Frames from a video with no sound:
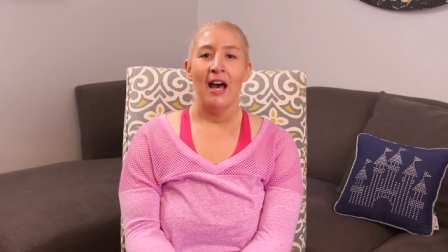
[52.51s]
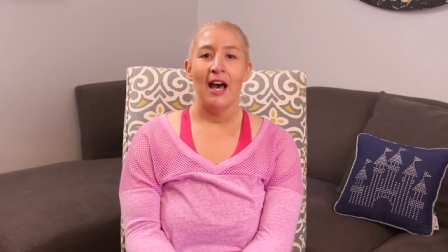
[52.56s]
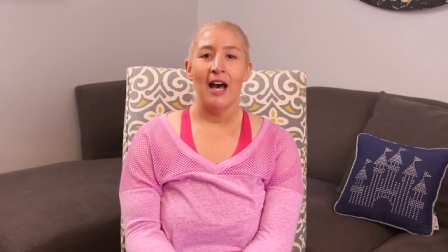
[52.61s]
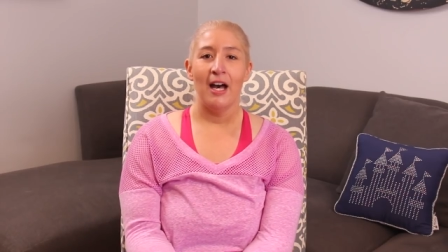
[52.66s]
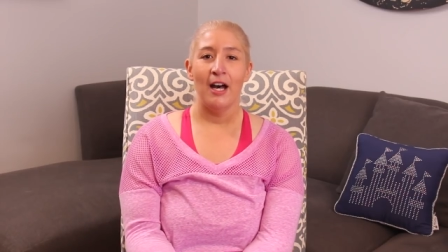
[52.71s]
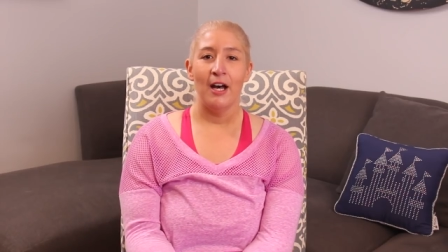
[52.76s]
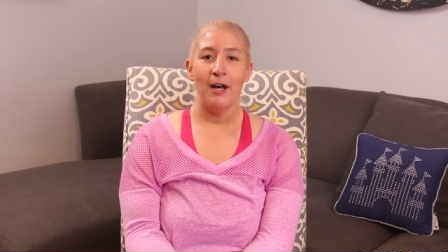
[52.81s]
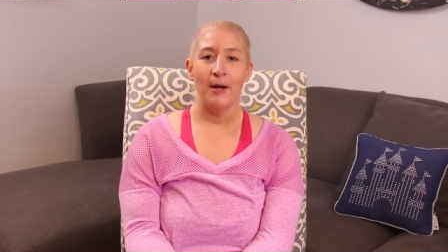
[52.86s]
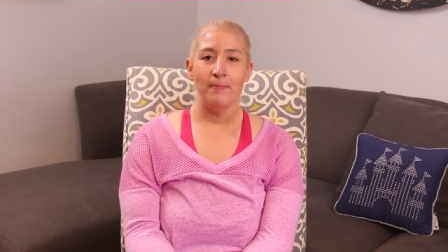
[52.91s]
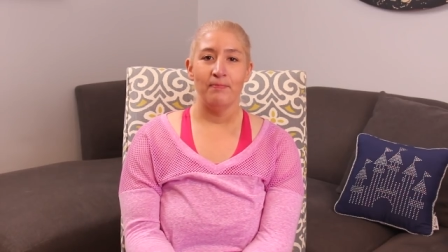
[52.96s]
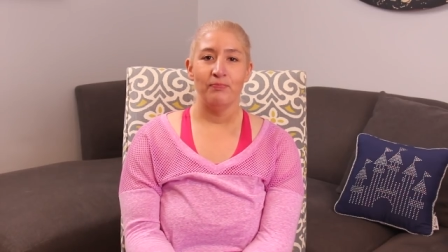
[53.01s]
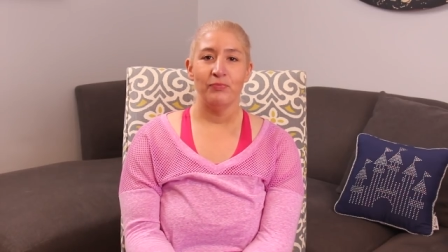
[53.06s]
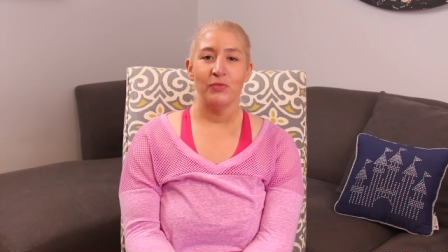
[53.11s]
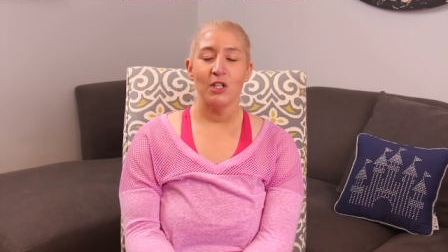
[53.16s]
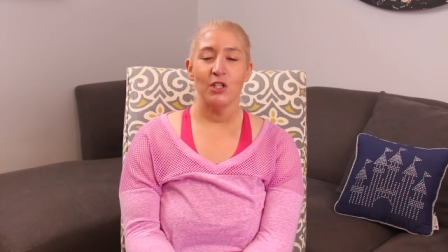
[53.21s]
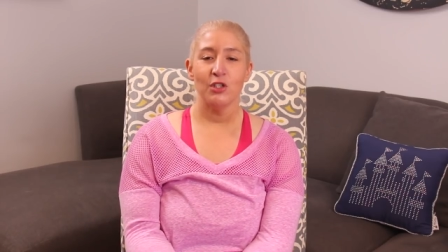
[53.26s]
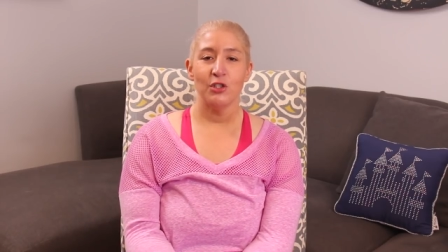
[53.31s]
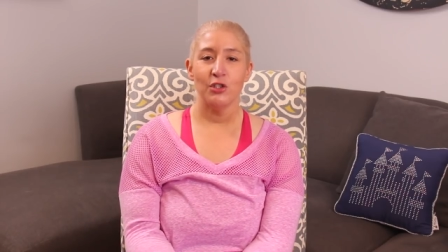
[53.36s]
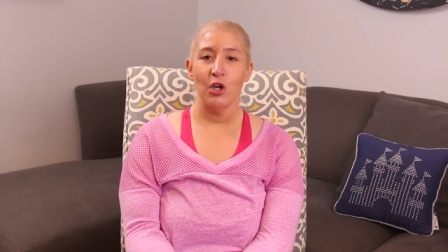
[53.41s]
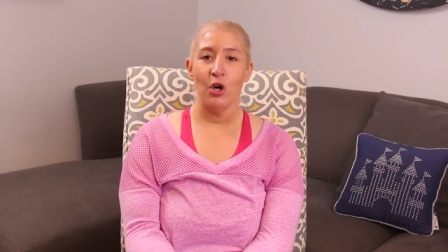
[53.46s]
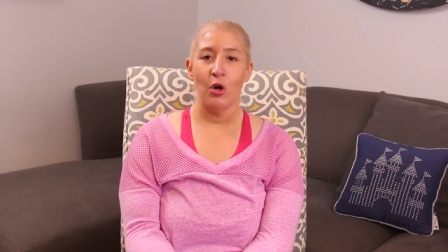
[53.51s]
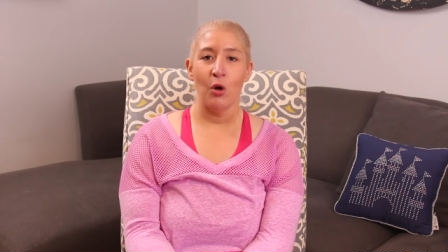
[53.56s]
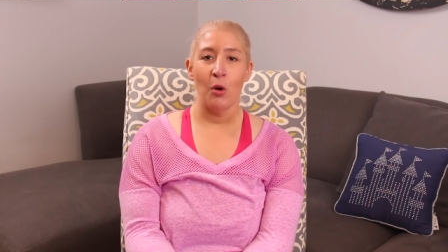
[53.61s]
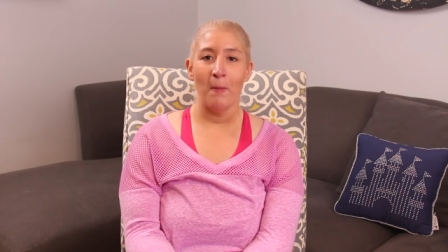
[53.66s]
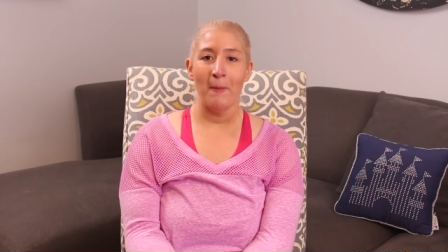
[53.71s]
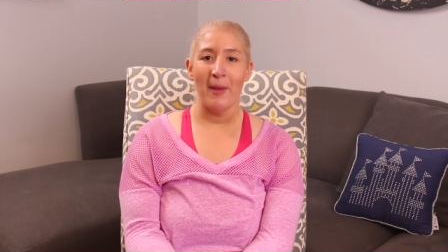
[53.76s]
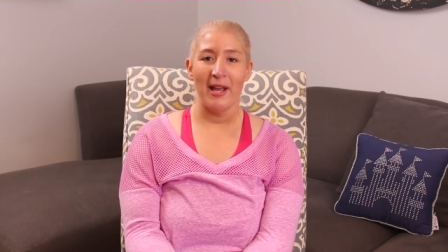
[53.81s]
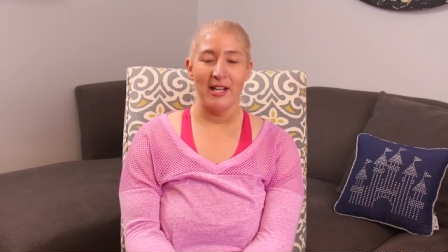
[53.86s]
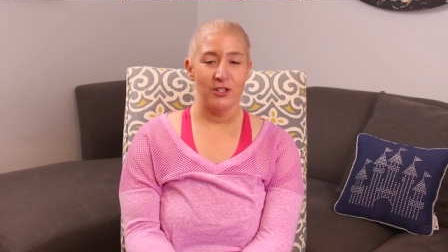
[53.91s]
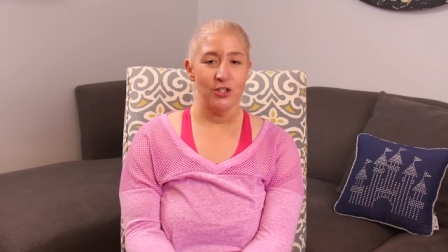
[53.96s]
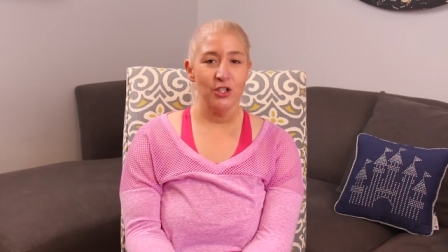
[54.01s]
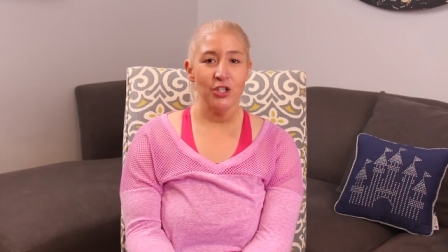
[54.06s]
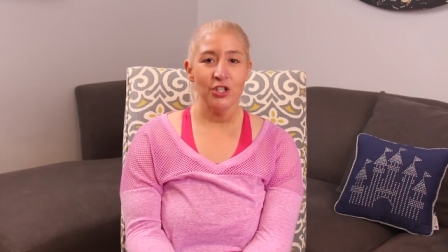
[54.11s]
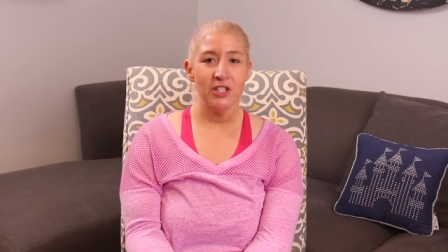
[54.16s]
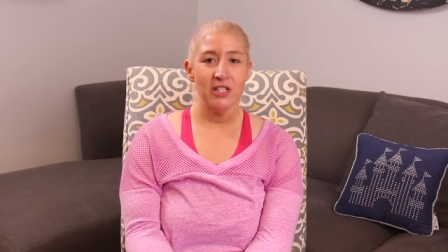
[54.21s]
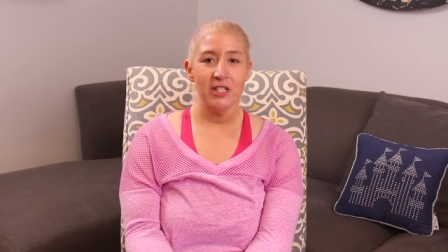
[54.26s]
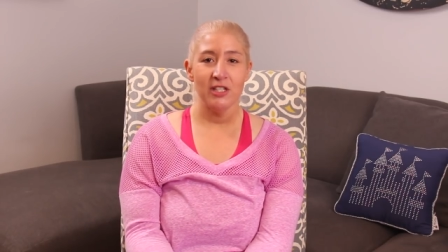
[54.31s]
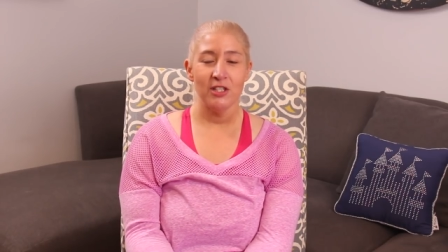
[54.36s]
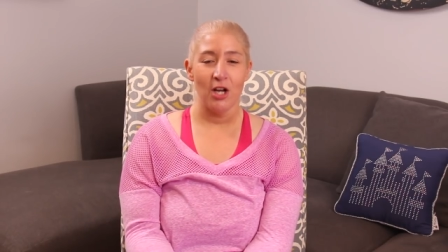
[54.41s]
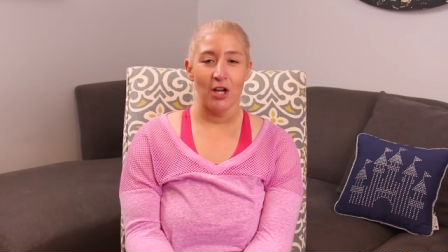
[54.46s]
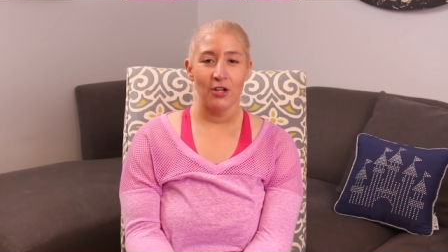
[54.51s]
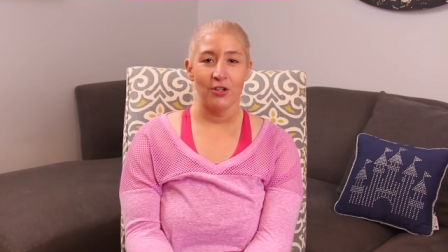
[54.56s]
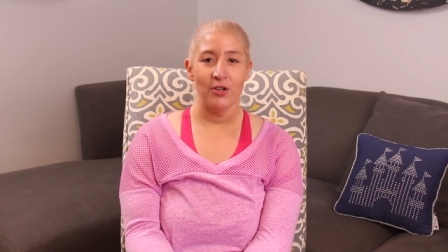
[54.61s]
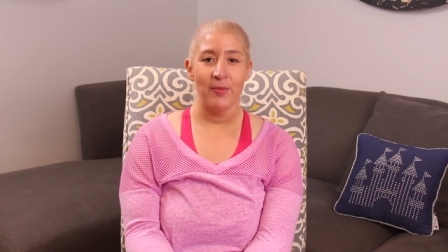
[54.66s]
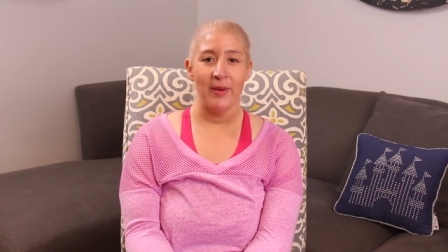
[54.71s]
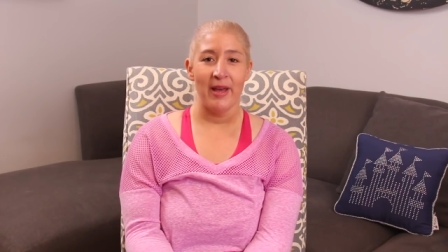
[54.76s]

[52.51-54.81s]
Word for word: Um, so my surgeon, Dr.